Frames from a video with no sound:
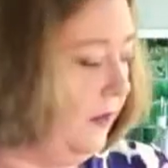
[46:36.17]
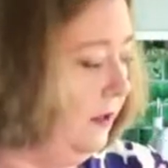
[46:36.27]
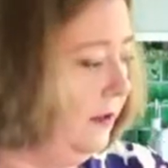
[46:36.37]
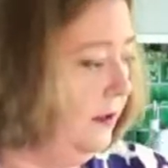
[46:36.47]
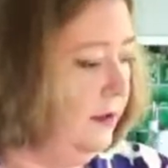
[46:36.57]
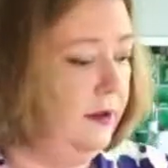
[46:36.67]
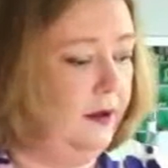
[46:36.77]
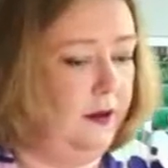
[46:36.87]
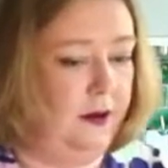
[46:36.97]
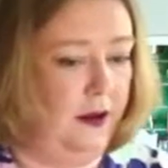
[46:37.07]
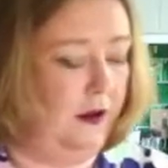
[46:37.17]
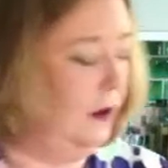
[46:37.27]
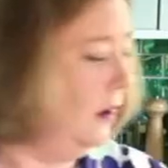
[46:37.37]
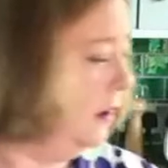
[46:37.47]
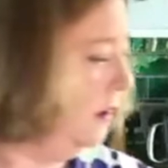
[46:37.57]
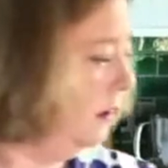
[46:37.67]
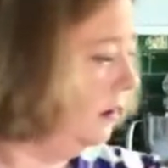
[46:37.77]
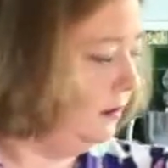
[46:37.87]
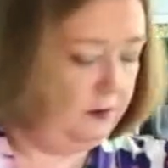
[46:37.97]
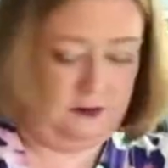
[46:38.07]
I've
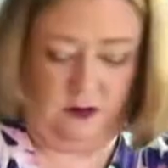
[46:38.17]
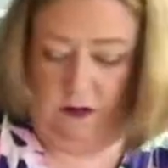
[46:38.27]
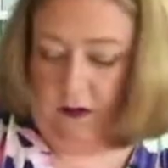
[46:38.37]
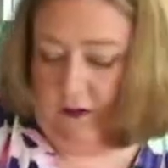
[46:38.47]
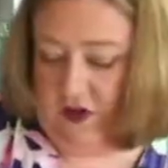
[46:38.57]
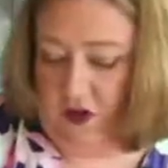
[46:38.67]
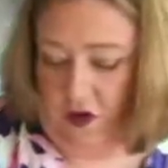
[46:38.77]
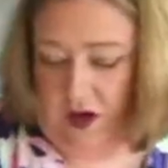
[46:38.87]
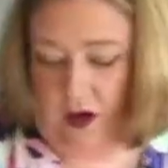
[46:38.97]
just got a